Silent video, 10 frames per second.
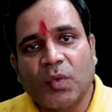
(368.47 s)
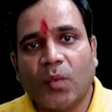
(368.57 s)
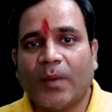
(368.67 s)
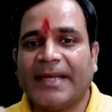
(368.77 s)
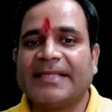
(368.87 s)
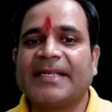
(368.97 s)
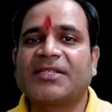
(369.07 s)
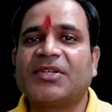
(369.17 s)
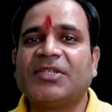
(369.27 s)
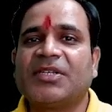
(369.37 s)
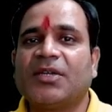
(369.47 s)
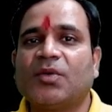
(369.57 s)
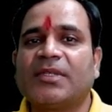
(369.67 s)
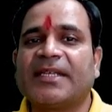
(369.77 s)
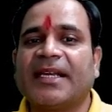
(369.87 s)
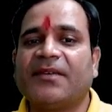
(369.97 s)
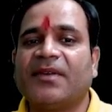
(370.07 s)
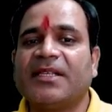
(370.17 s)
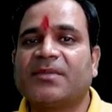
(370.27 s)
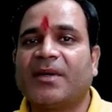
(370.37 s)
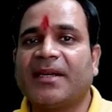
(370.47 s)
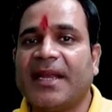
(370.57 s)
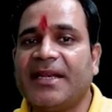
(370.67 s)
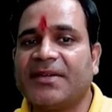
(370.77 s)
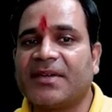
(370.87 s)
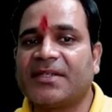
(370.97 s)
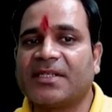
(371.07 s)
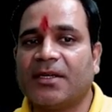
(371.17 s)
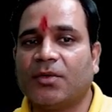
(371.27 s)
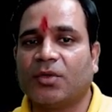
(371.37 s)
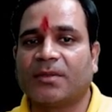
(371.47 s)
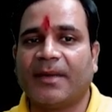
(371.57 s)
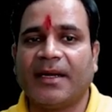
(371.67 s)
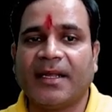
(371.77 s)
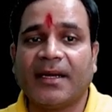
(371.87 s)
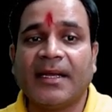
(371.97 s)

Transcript: One is extrinsic growth. Second one is what? Intrinsic growth, my dear.